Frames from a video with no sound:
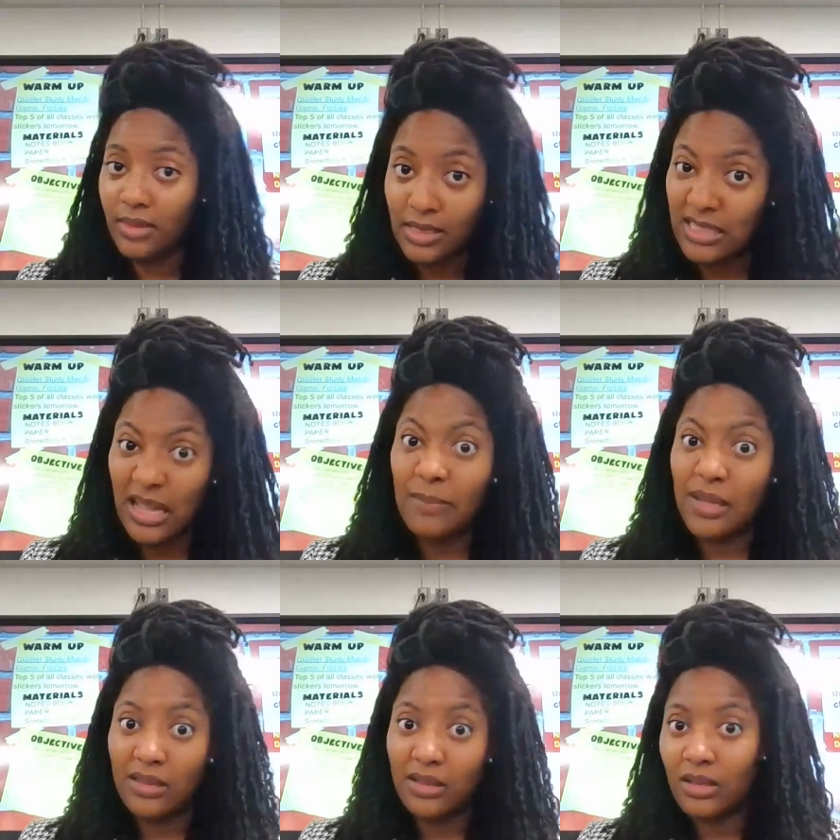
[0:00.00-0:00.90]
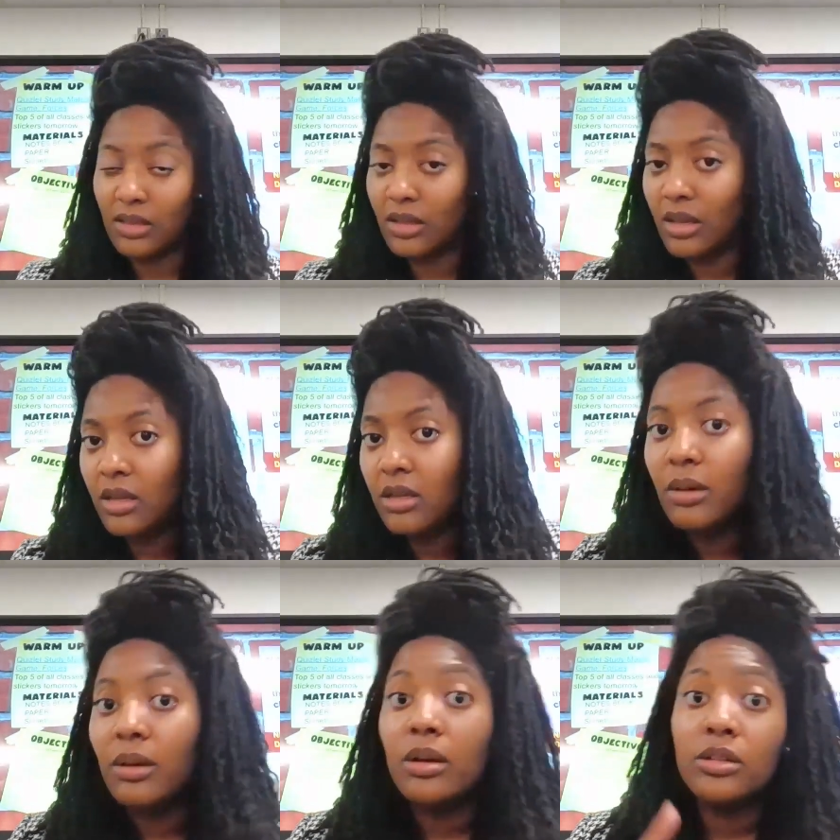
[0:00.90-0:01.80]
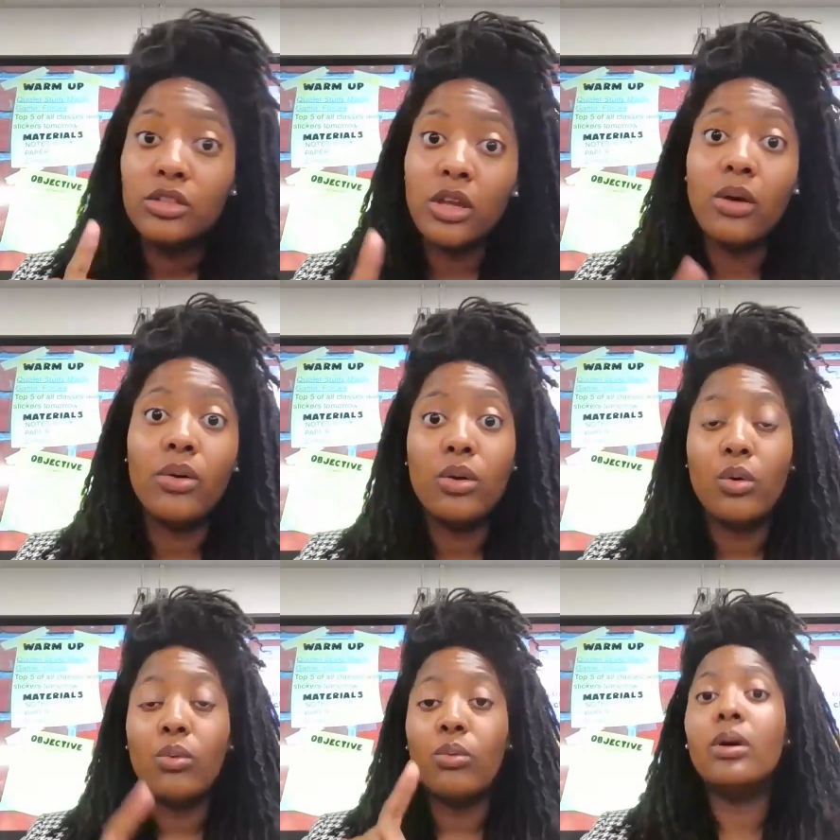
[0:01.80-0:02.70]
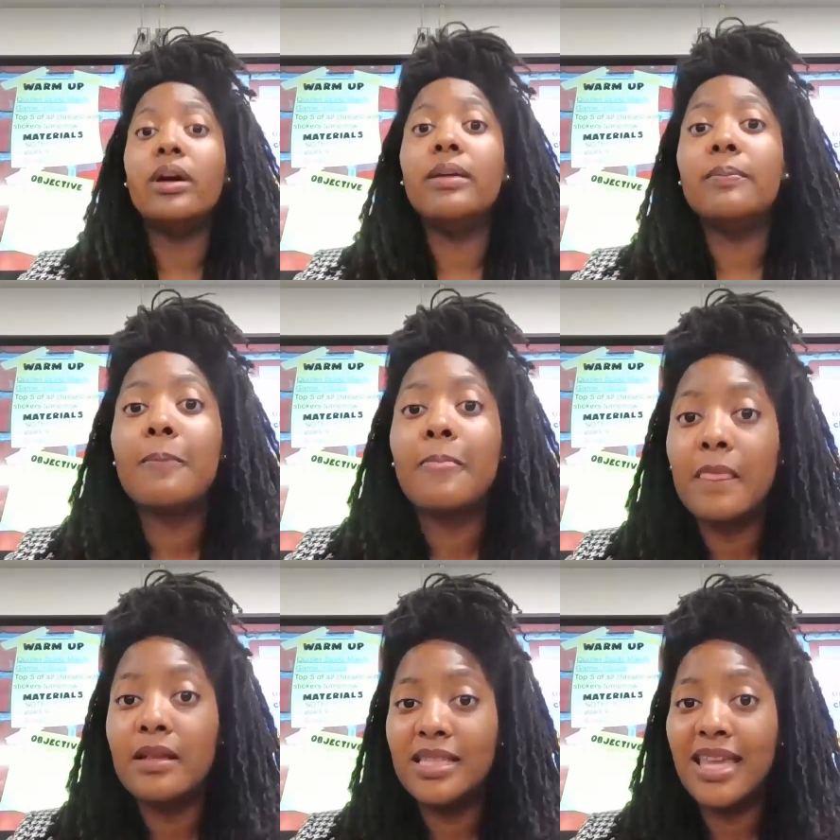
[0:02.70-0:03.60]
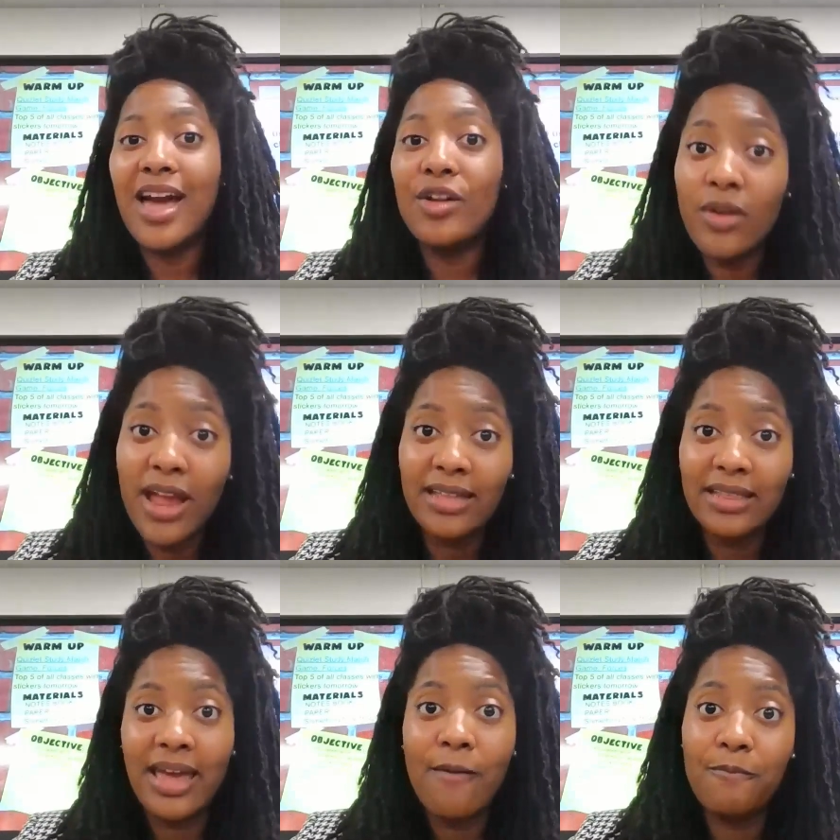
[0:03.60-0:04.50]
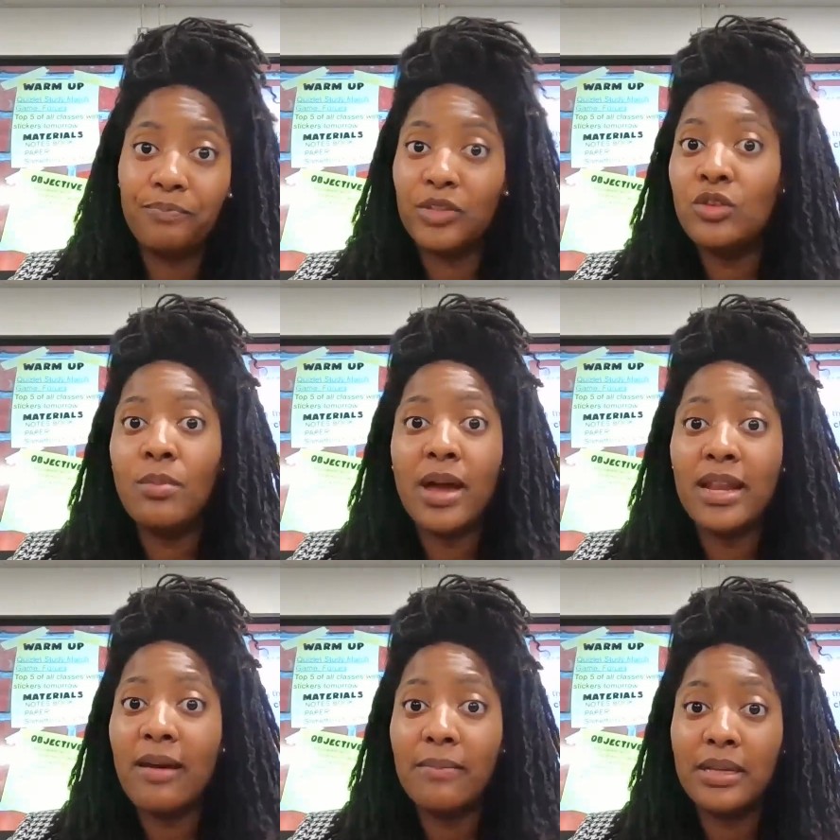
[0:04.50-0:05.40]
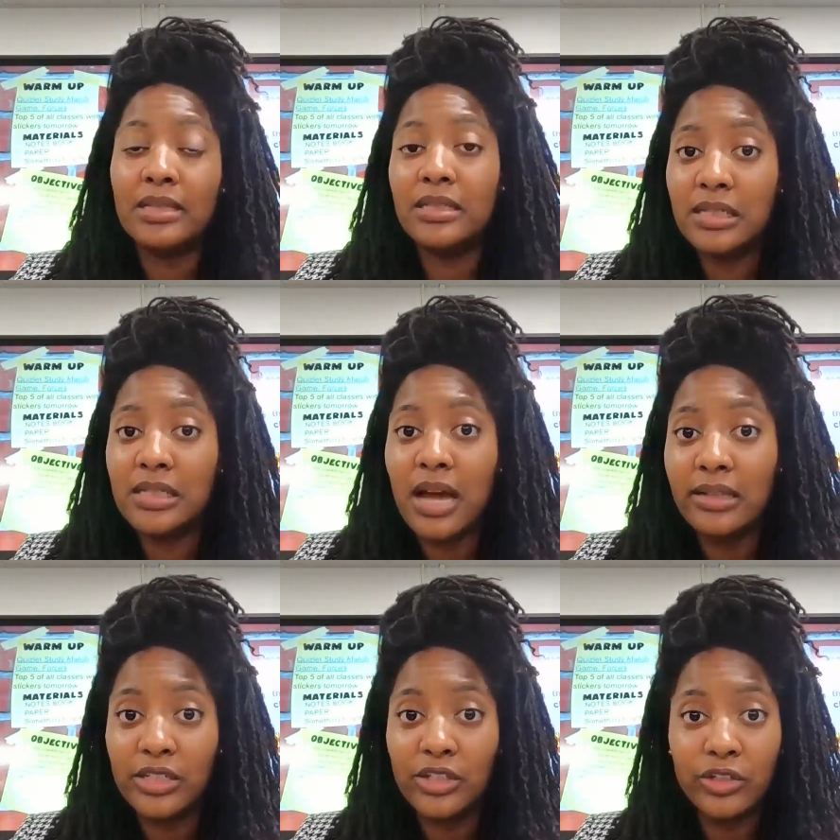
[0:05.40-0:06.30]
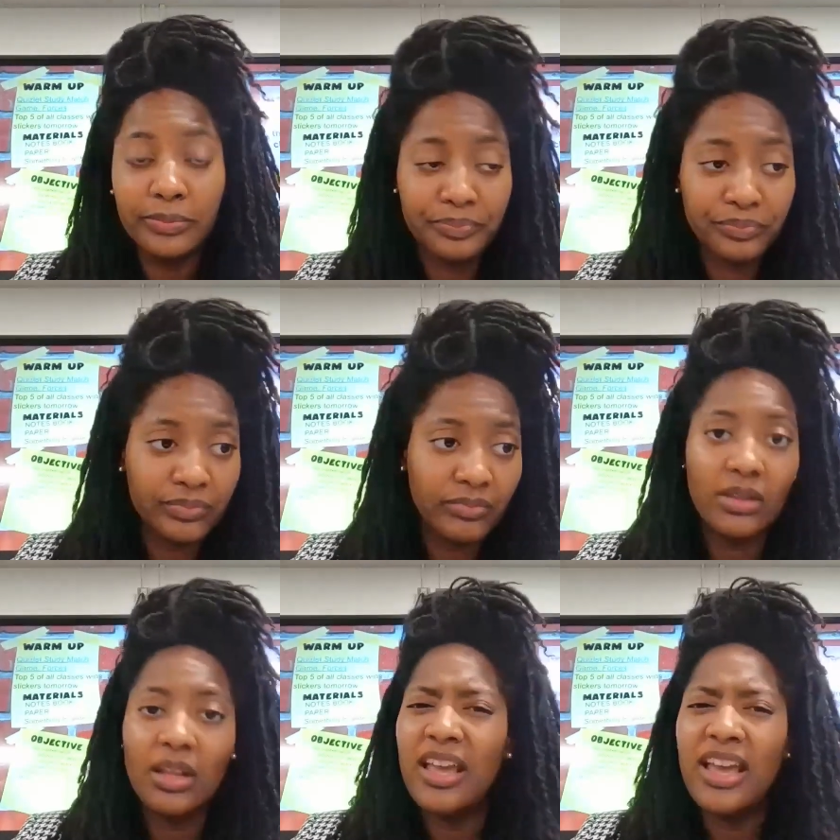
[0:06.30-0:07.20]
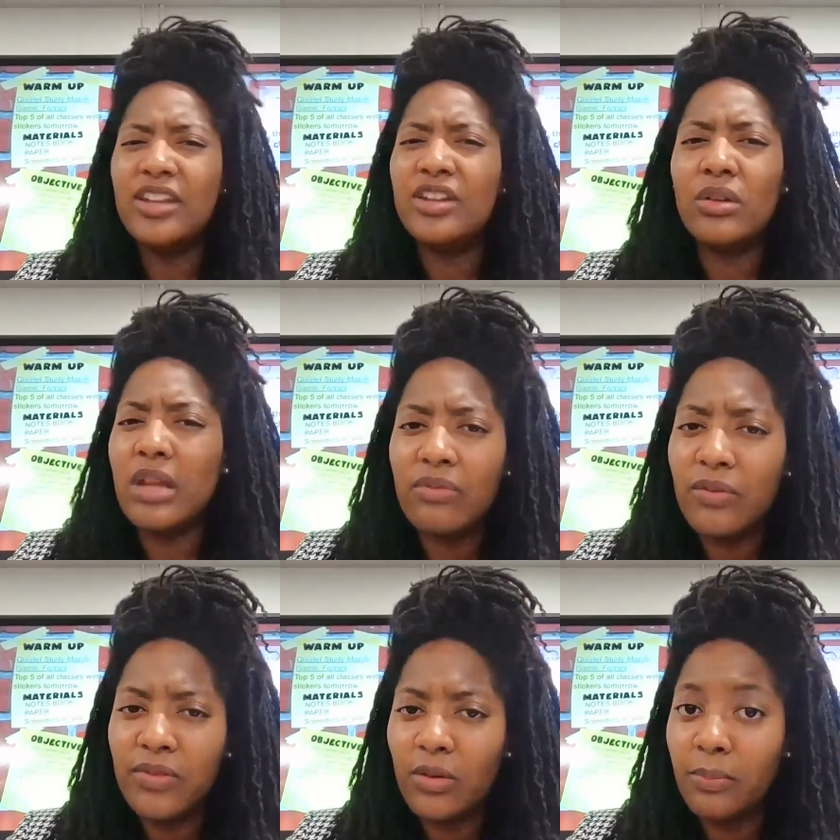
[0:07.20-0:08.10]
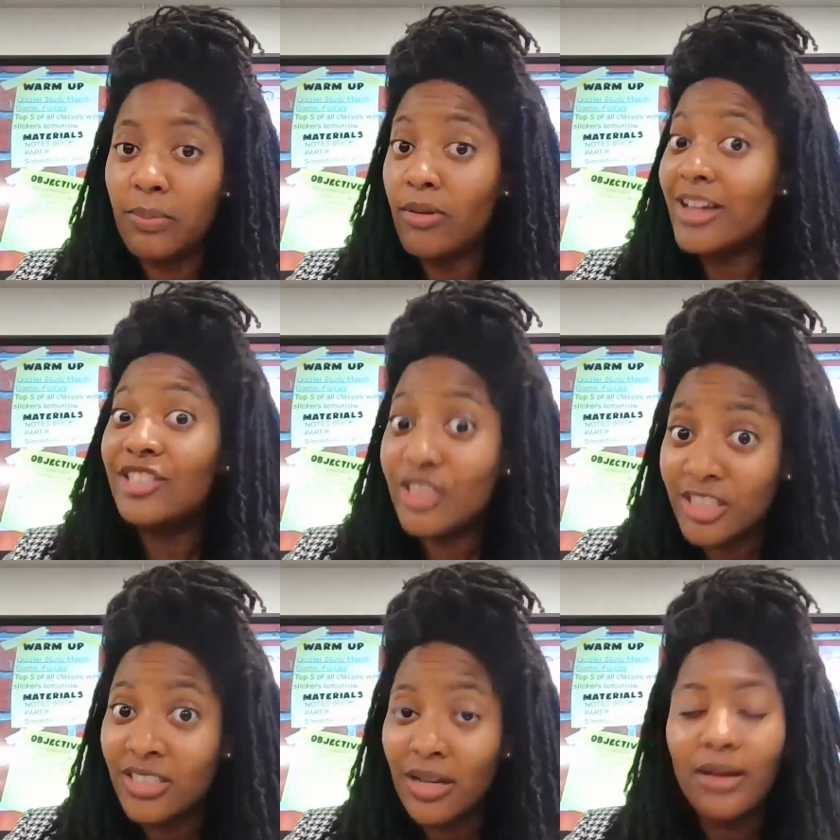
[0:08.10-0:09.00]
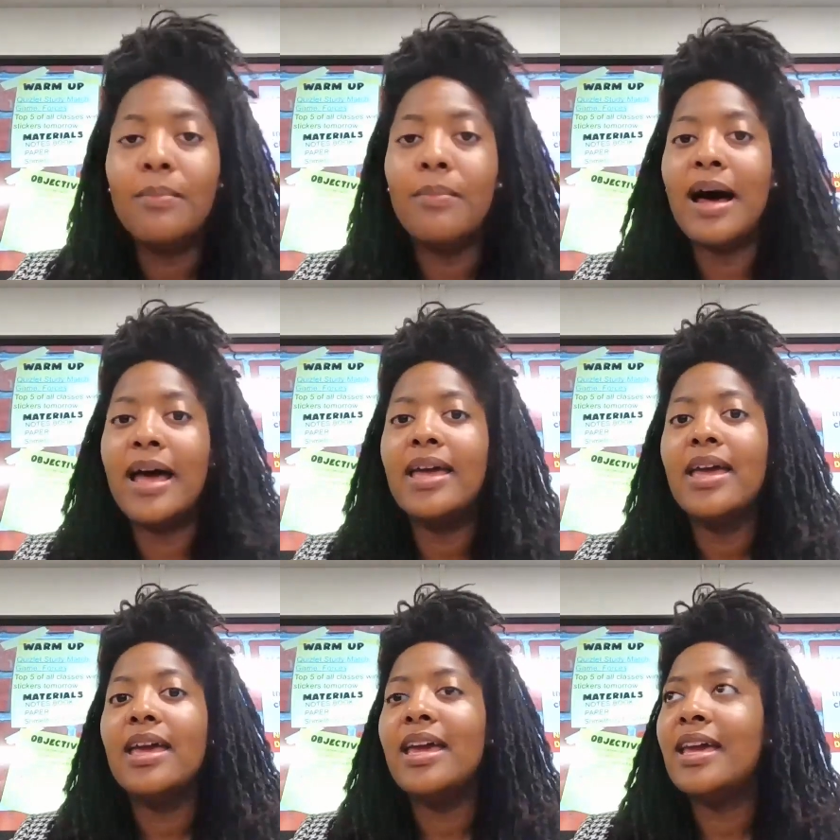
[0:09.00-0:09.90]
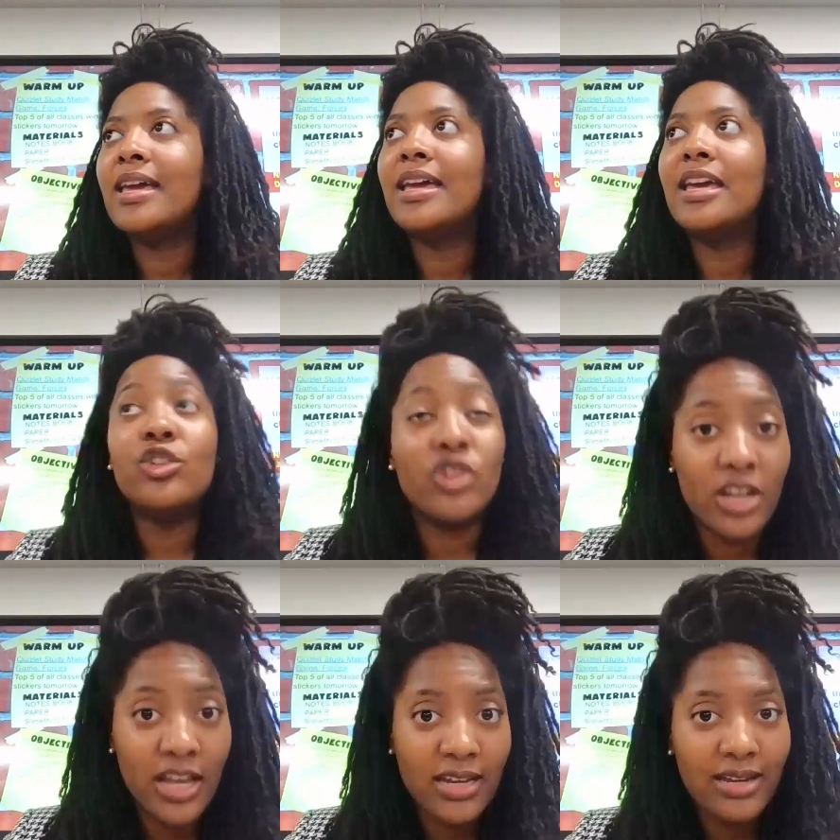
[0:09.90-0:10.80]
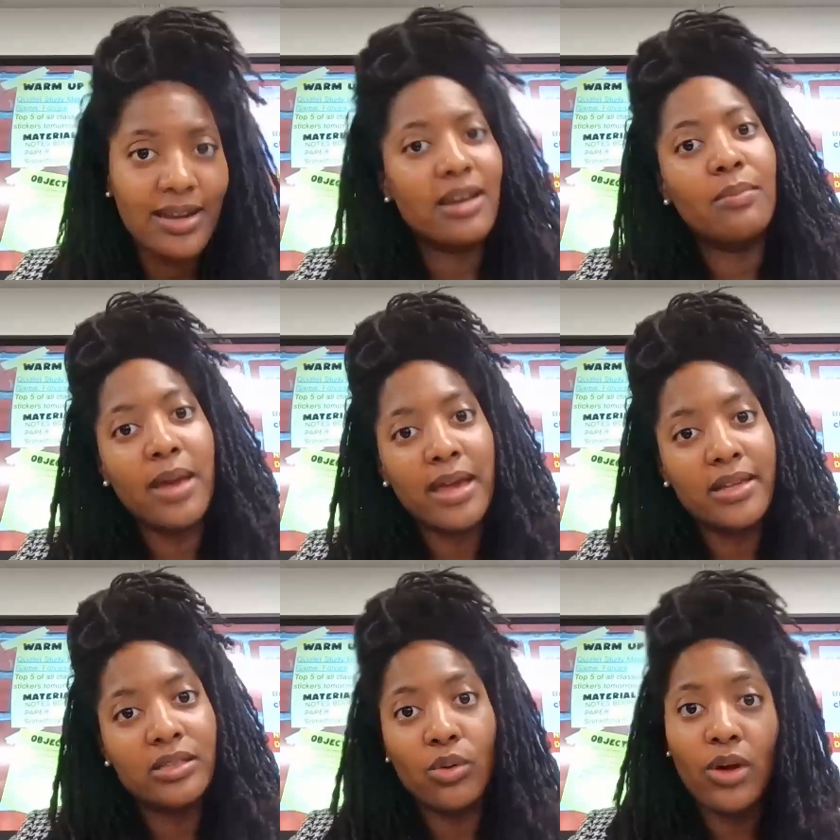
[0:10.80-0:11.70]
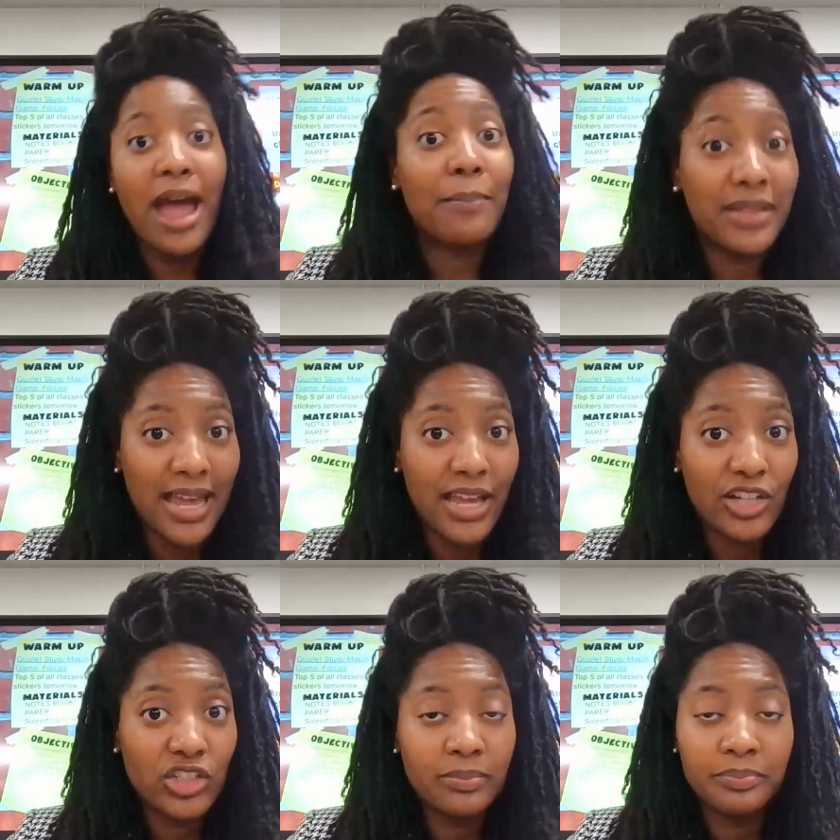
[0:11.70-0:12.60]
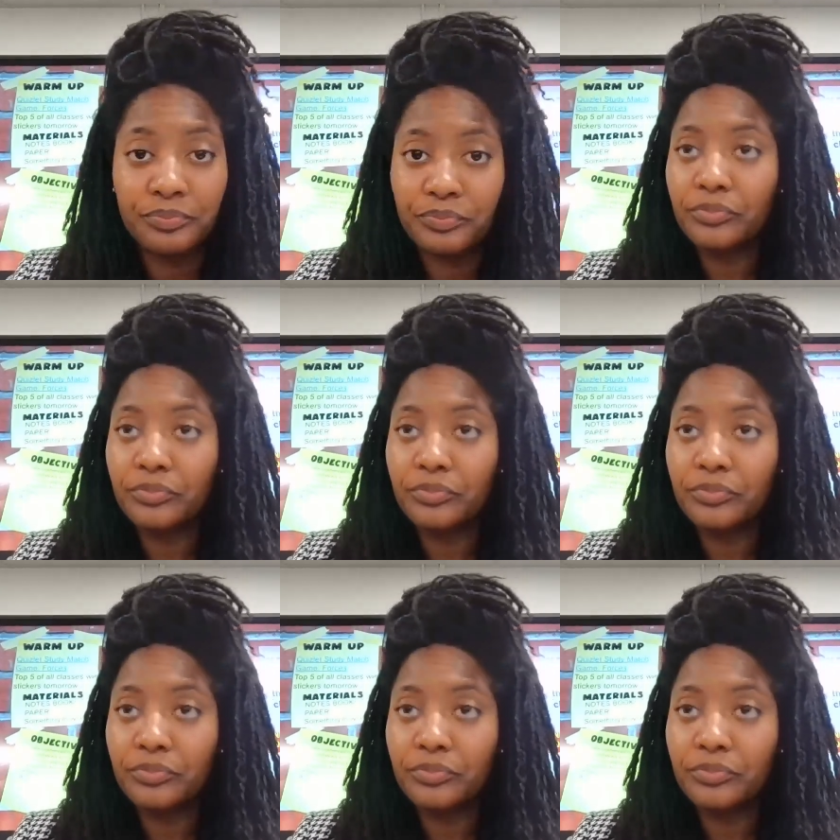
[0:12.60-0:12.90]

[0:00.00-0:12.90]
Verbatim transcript: That's not me. So, one, to counteract that, you might not be the TikTok teacher and don't ever feel pressured by a internet database or application.